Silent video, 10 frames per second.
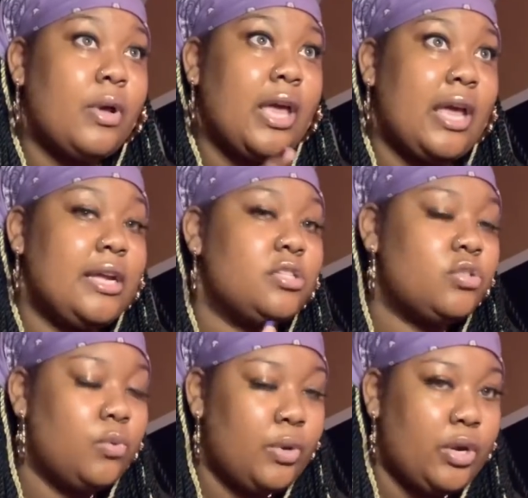and
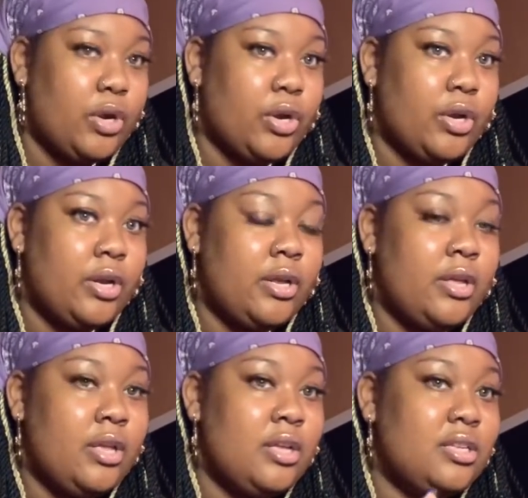Twitter
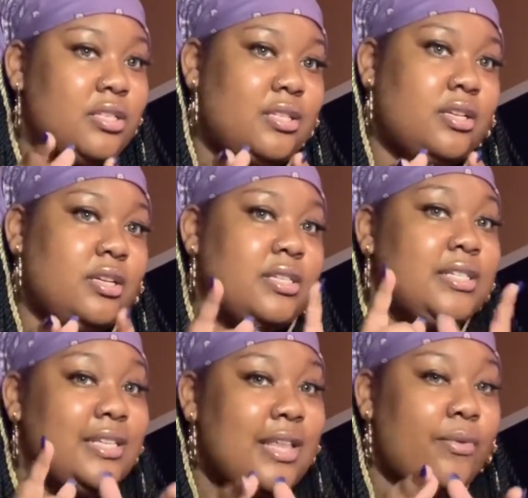to
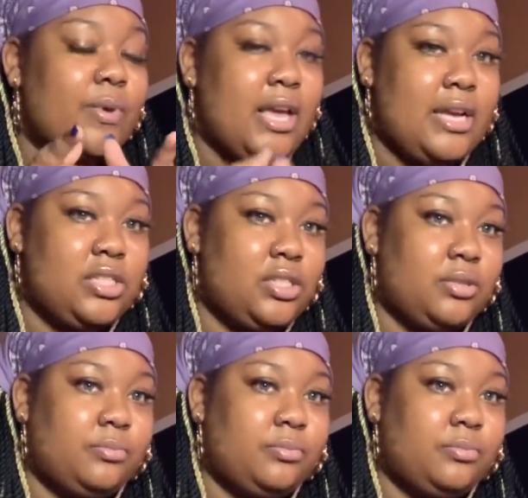see their reaction.